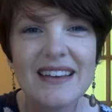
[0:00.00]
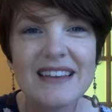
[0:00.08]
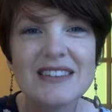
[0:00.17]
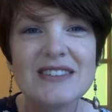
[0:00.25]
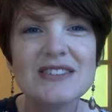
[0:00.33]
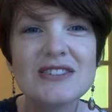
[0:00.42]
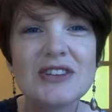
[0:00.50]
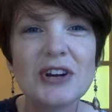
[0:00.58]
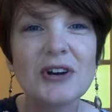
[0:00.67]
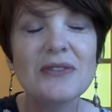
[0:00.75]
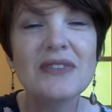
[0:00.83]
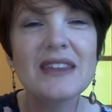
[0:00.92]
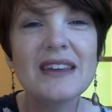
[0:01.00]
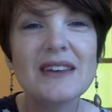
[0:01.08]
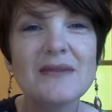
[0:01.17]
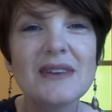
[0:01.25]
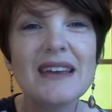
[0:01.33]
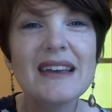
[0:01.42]
to serve
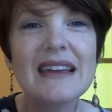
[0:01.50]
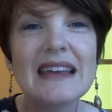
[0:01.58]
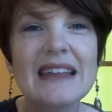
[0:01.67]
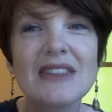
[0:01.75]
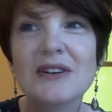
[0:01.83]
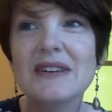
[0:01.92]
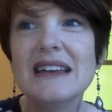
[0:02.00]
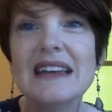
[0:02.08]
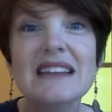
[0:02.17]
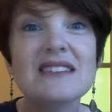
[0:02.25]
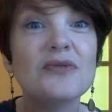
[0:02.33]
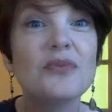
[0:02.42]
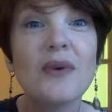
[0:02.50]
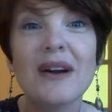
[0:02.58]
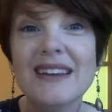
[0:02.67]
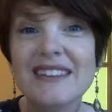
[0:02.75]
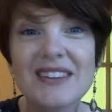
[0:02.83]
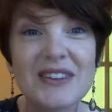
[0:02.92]
them in their needs of
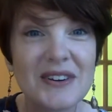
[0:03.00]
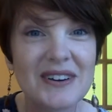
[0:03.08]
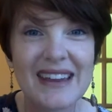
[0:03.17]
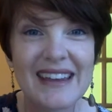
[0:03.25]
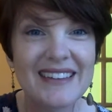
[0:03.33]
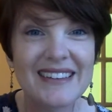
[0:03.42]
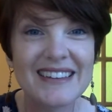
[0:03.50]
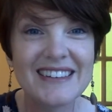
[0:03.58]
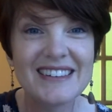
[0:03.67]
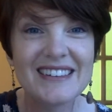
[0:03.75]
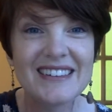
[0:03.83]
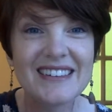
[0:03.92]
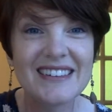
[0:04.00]
wanting to learn English,